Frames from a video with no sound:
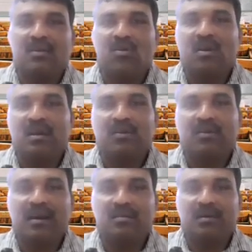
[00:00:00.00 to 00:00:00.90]
or
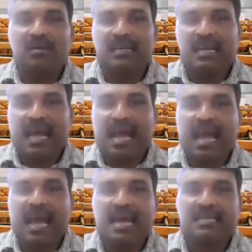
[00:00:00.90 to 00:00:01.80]
divided by
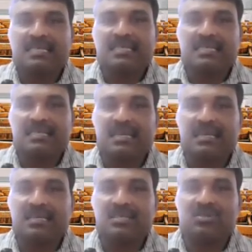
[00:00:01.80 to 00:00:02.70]
x
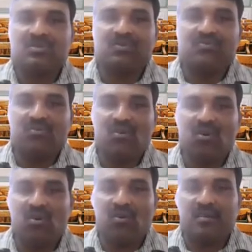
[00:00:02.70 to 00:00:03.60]
raised to
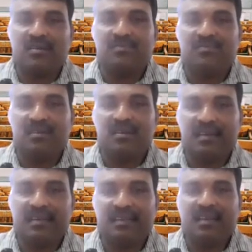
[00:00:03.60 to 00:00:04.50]
4.
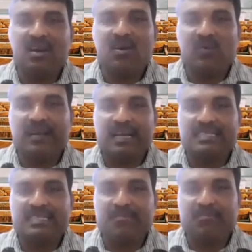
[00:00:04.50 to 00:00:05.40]
Right. Now we can
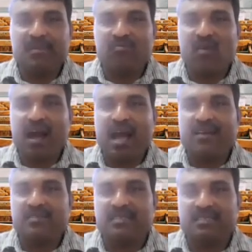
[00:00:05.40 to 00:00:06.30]

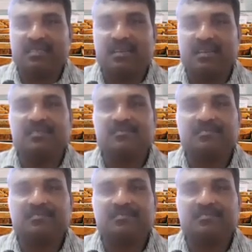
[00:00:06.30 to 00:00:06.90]
simplify this, right?